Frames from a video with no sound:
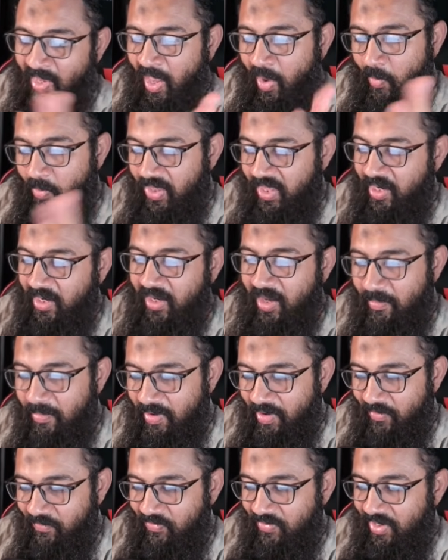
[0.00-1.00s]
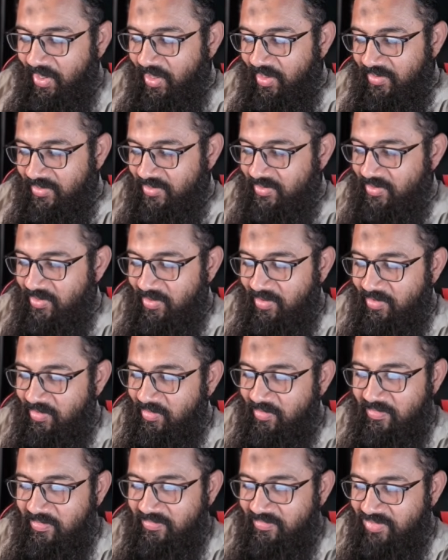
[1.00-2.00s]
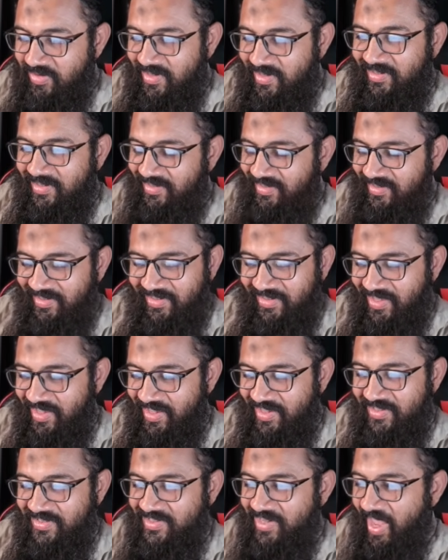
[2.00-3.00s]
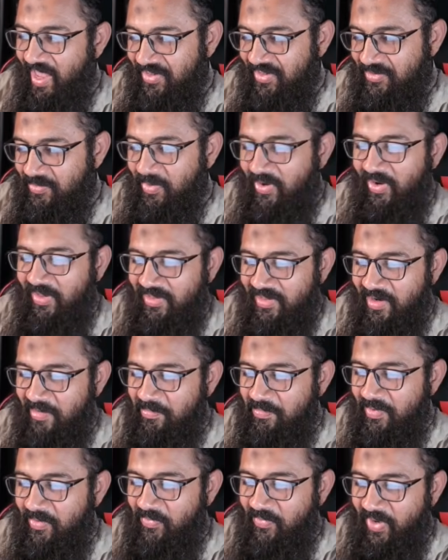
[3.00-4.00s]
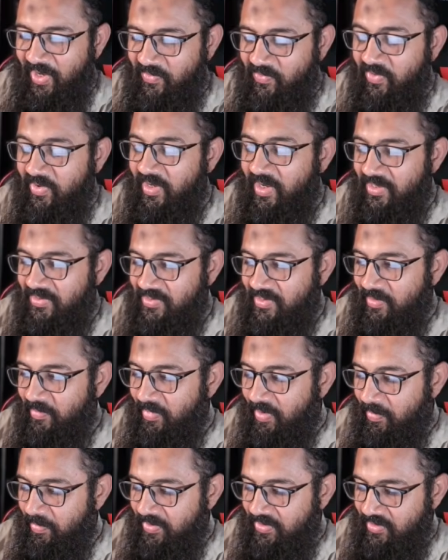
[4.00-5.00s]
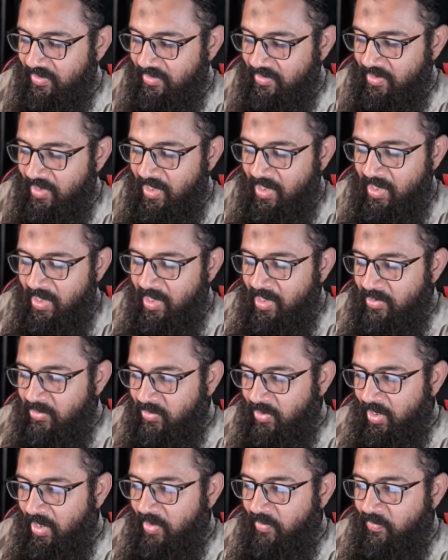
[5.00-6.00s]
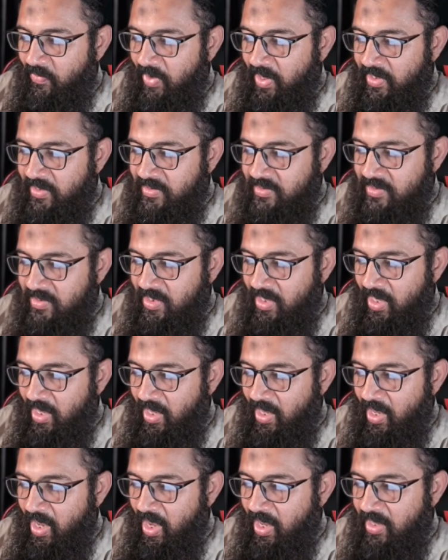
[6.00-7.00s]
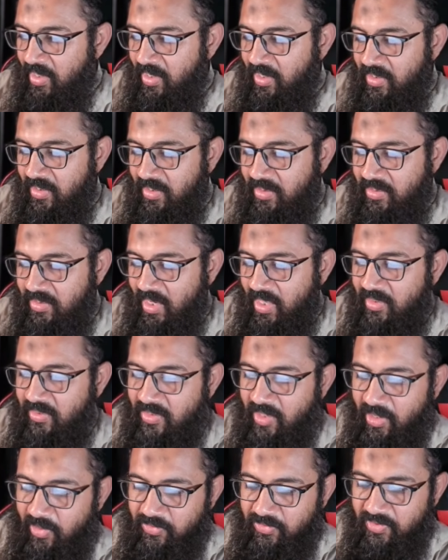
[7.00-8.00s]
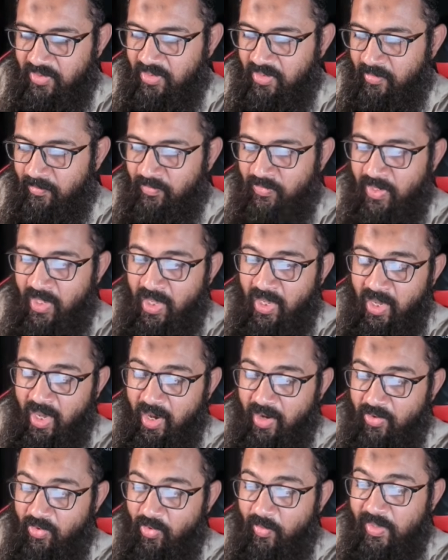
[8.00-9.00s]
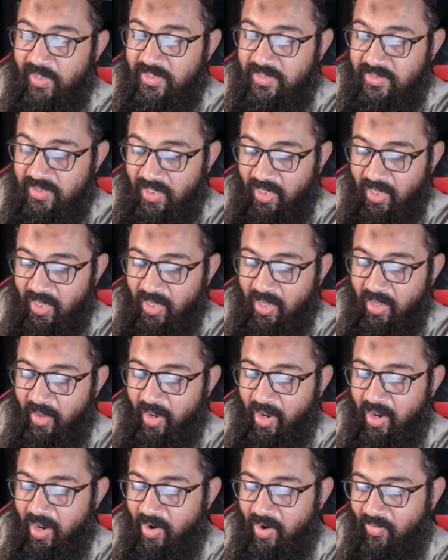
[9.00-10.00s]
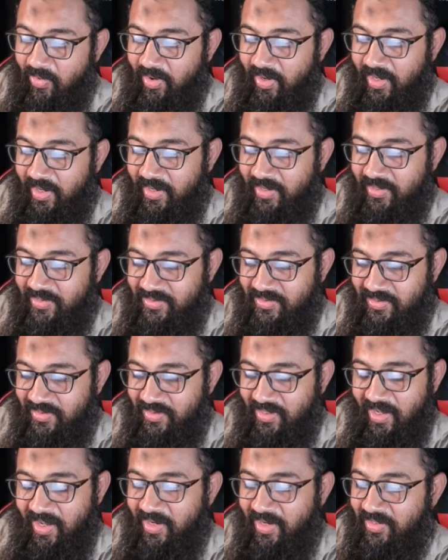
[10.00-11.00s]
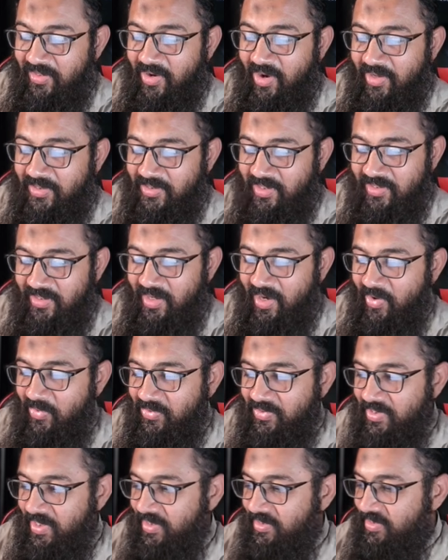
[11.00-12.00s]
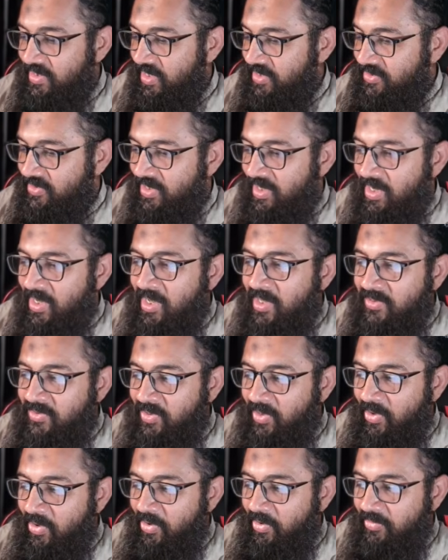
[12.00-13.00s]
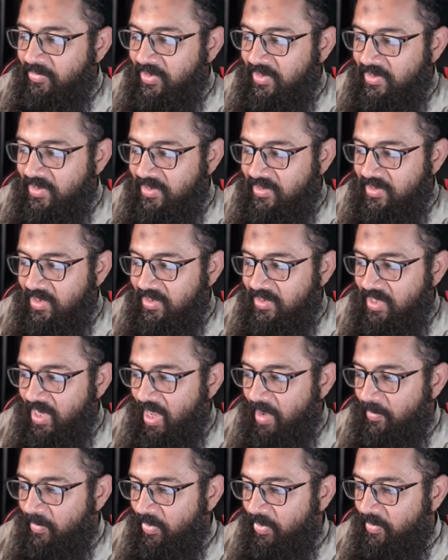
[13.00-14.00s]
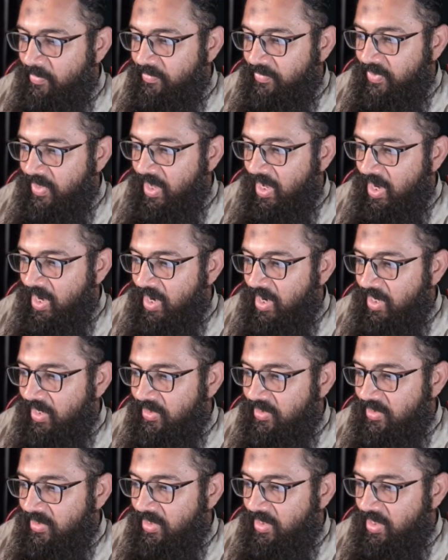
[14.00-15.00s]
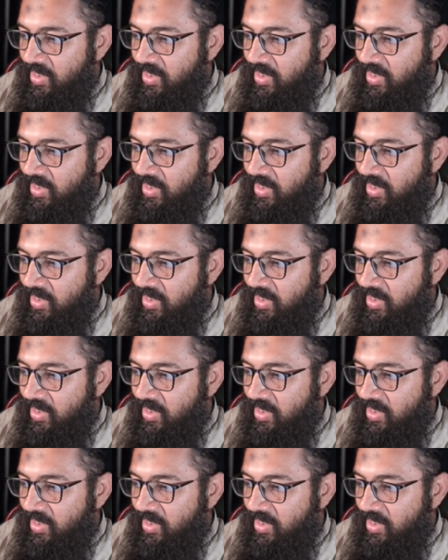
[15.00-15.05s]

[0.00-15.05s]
within a couple of days. So these Chinese models are perfect for testing purposes. So if I say I need a 10,000, here you will see only it cost us around 6 cents. So this is the demo that